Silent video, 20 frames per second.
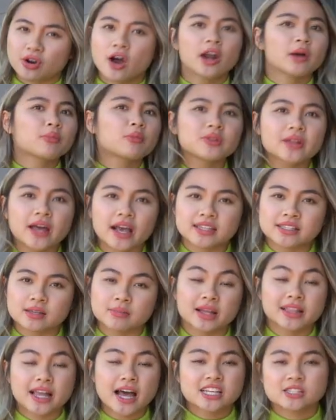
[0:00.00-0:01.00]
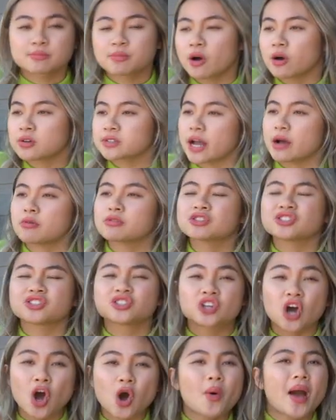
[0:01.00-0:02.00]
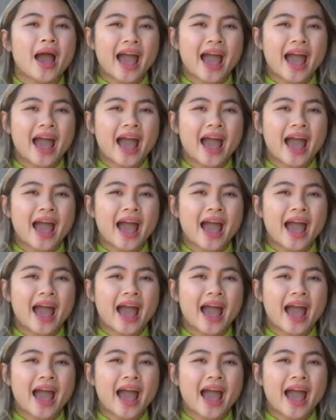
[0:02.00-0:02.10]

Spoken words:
or 100 more likes than my last post, I was so